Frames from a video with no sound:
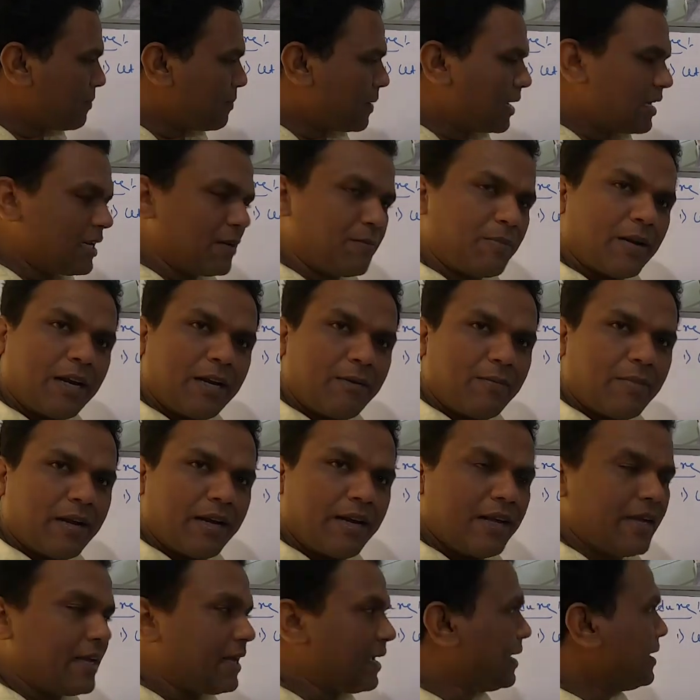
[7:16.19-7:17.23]
multiplied
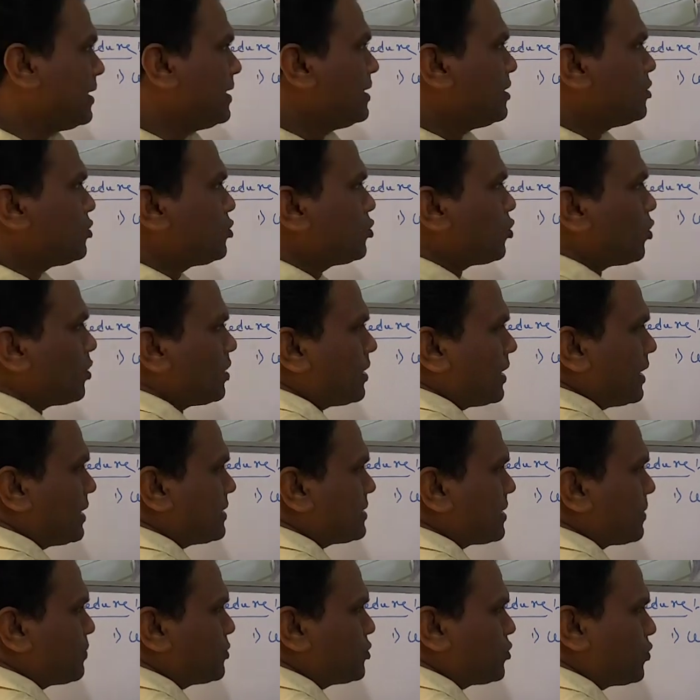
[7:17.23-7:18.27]
by A.
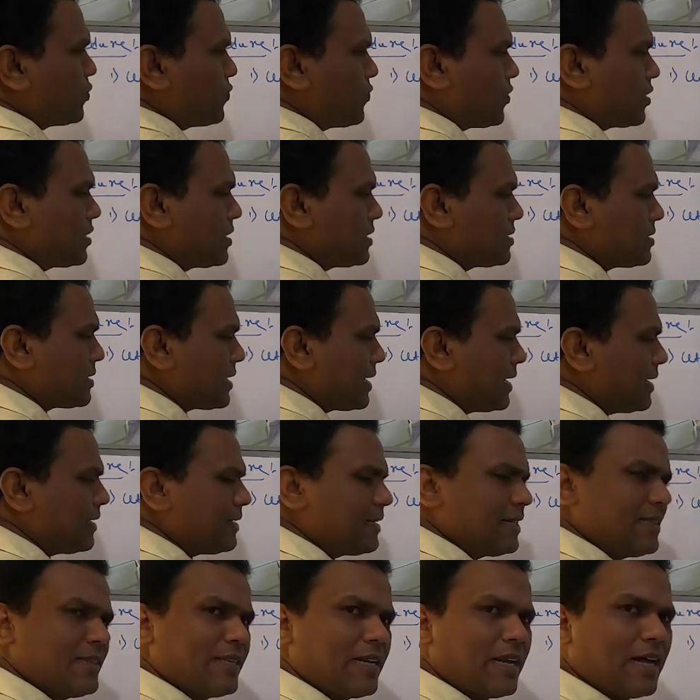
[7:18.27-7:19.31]
Don't substitute for this
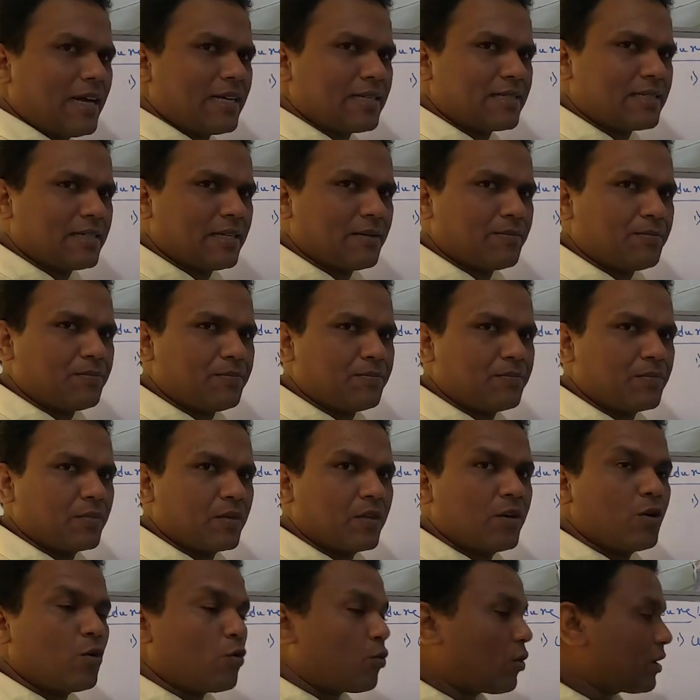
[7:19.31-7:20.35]
A till the last step.
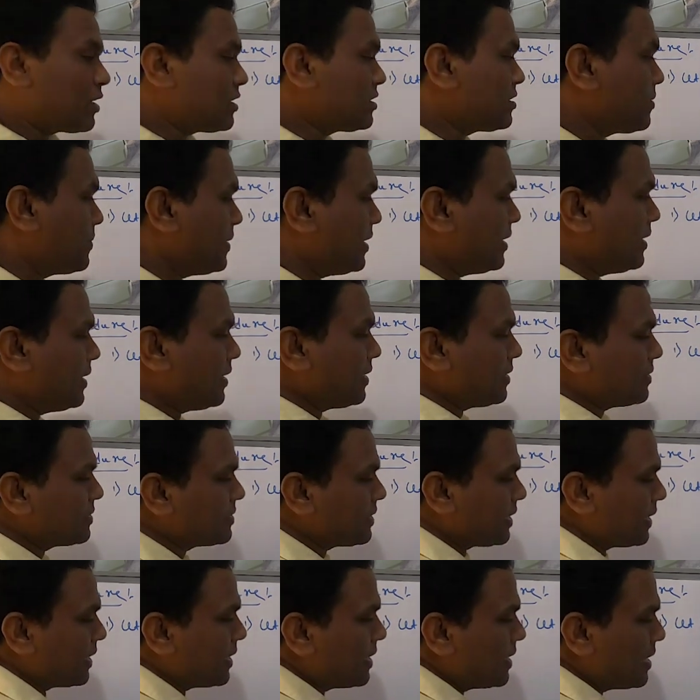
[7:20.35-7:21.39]
What is the meaning?
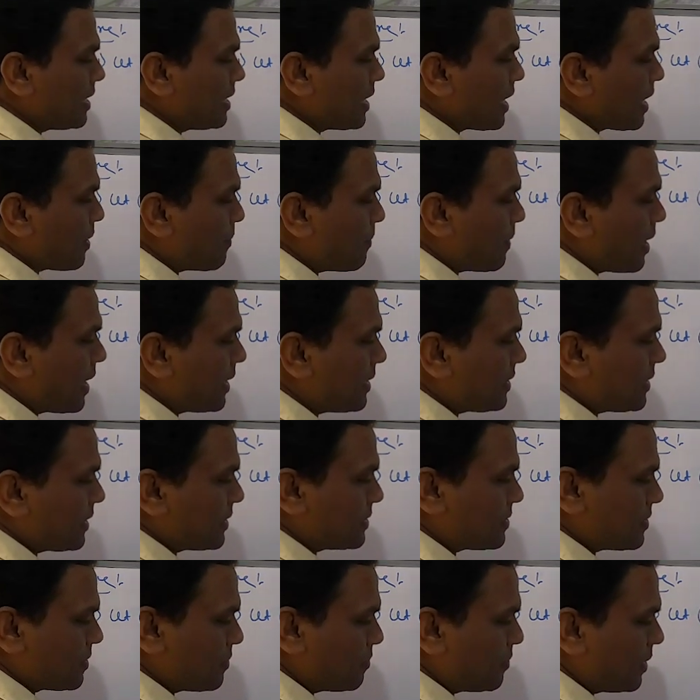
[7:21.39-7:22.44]
See, a
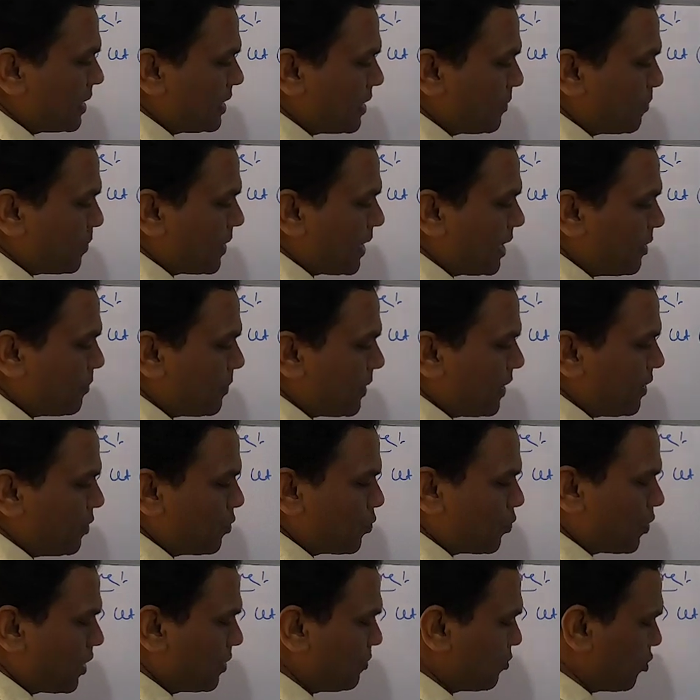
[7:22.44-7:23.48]
matrix multiplied by
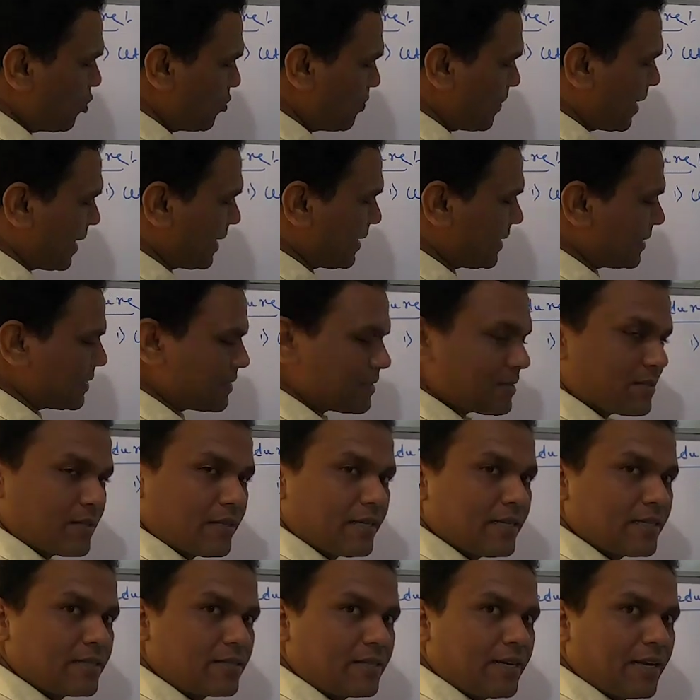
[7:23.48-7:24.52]
one more matrix
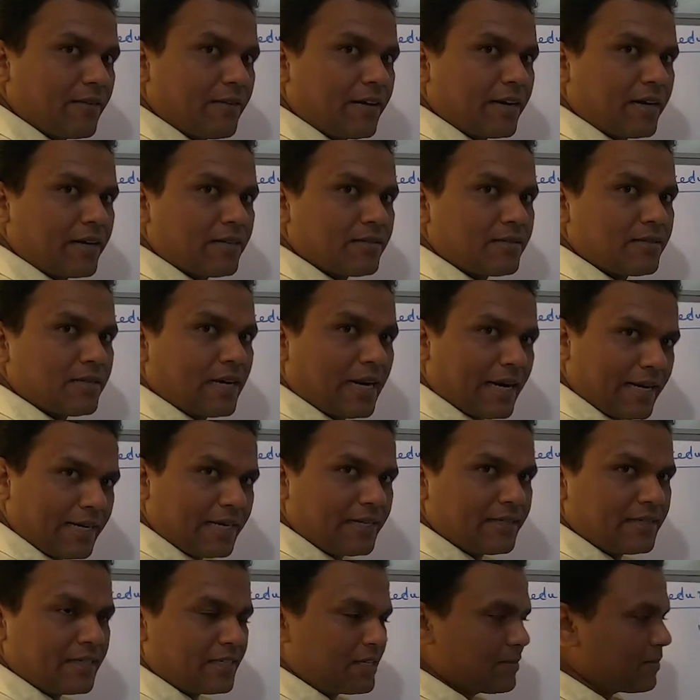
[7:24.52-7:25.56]
is giving us
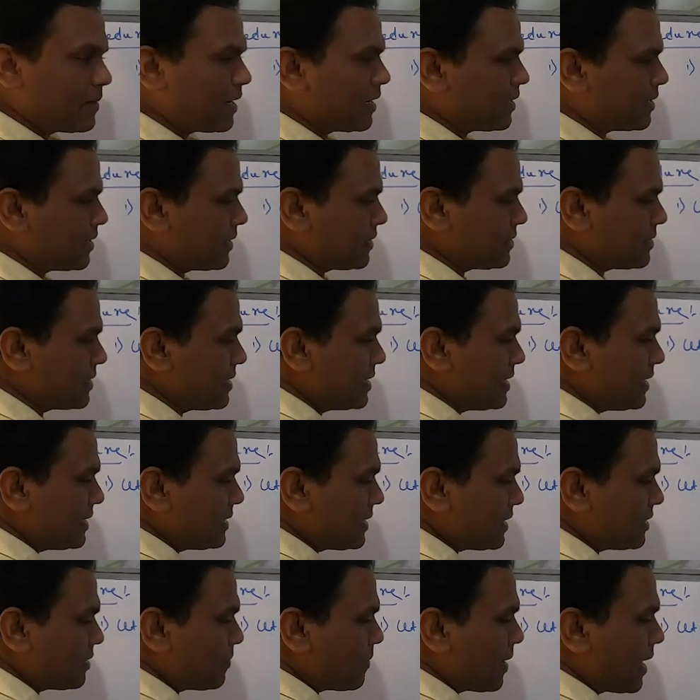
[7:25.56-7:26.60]
identity matrix.
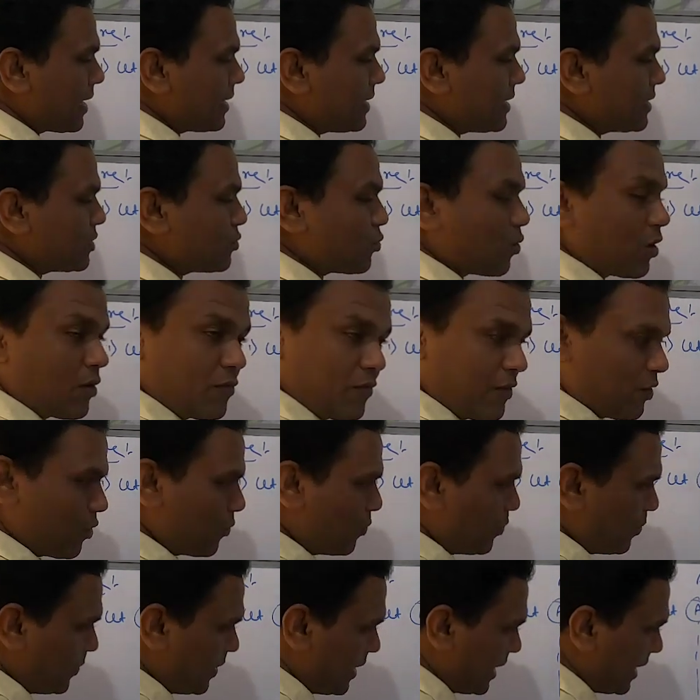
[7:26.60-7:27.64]
Then the matrix what we
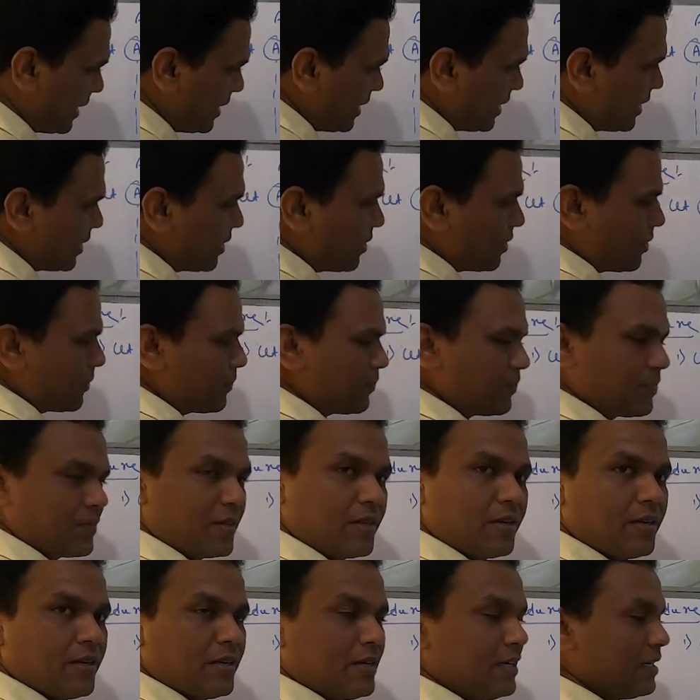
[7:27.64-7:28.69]
obtained here,
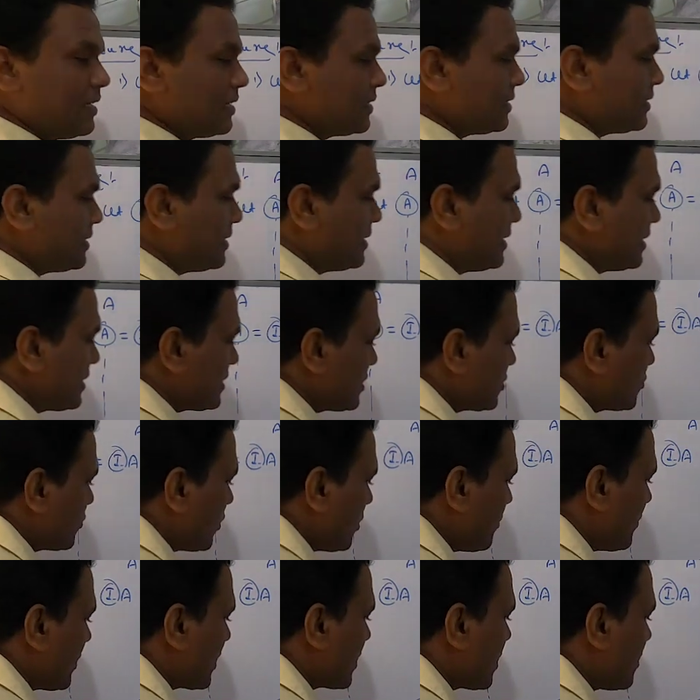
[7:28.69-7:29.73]
this
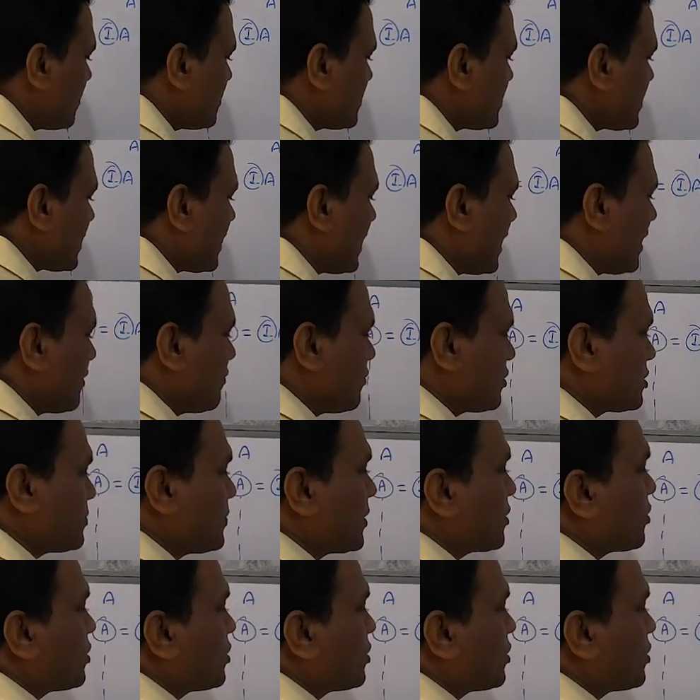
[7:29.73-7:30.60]
will becomes A inverse,